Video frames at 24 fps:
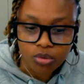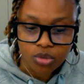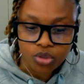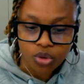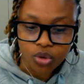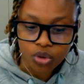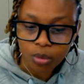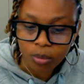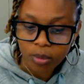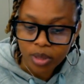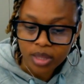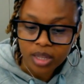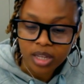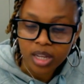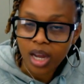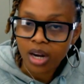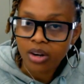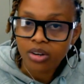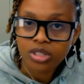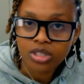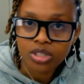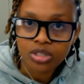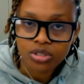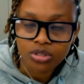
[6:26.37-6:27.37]
so your mother
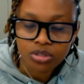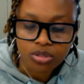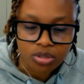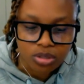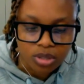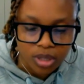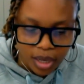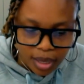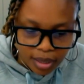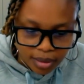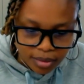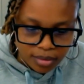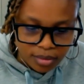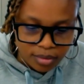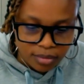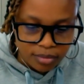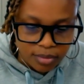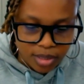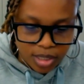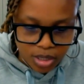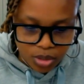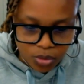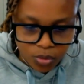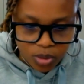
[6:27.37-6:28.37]
encourages you to cuss.
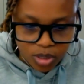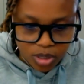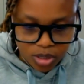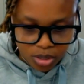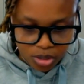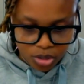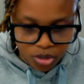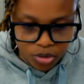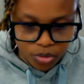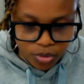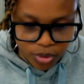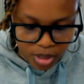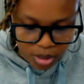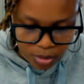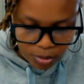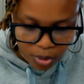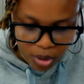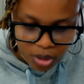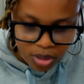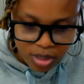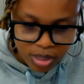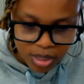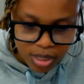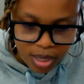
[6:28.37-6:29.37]
This was her
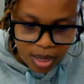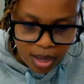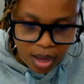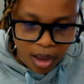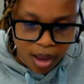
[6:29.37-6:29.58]
response.